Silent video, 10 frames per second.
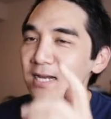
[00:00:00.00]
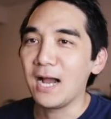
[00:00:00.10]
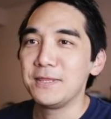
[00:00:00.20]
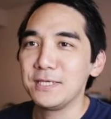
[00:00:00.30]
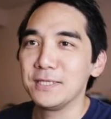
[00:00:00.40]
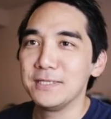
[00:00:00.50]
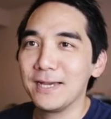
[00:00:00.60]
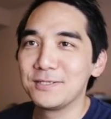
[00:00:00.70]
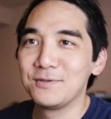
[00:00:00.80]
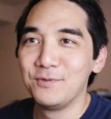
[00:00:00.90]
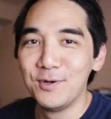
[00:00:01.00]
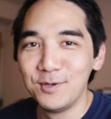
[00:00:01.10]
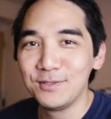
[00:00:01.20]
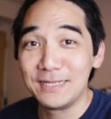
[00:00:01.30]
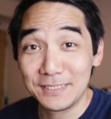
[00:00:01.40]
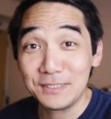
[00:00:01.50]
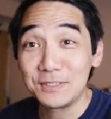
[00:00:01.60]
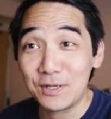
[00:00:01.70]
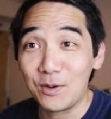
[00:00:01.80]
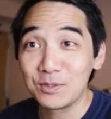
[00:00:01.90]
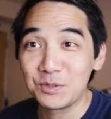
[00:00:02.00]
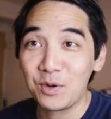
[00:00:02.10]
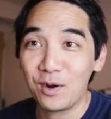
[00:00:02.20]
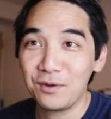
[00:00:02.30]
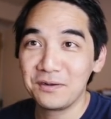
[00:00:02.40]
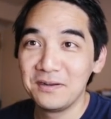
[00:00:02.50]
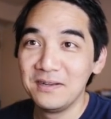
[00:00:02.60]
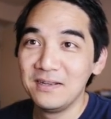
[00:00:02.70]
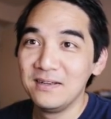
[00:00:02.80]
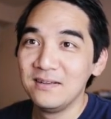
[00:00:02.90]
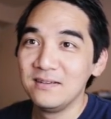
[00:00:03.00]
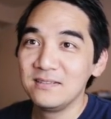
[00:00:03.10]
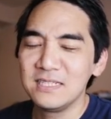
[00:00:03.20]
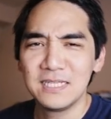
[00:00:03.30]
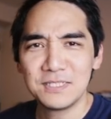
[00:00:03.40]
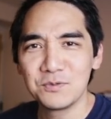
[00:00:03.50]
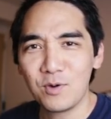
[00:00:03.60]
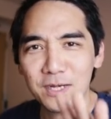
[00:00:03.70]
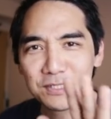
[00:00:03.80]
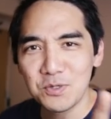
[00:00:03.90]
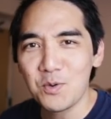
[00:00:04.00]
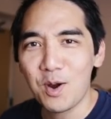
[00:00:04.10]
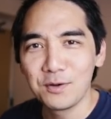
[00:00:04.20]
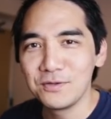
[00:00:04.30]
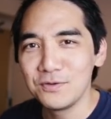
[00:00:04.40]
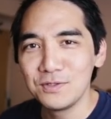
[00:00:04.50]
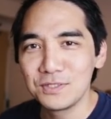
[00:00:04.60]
I think the next food is also hard. See, this is why it's so hard to do